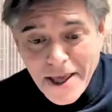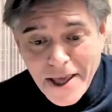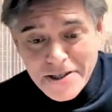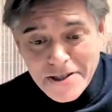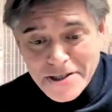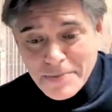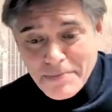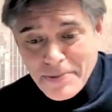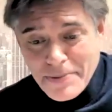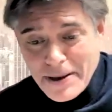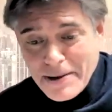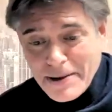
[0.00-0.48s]

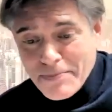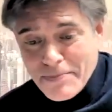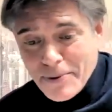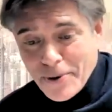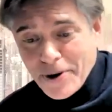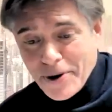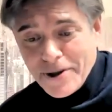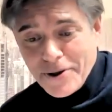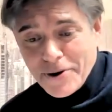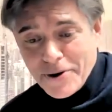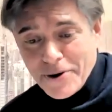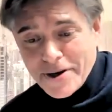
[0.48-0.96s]
Keith's a big
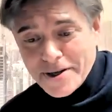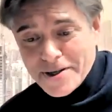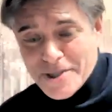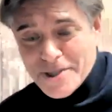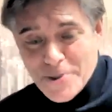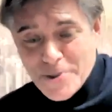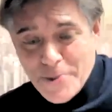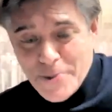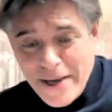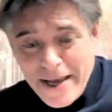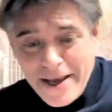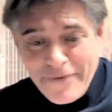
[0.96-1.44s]
boy. You
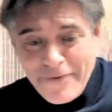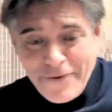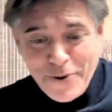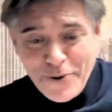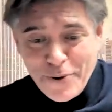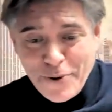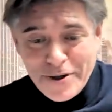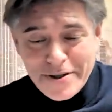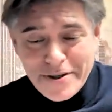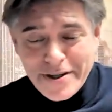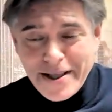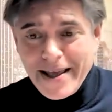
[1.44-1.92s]
can swear if
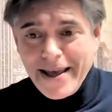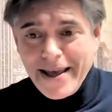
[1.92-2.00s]
you want.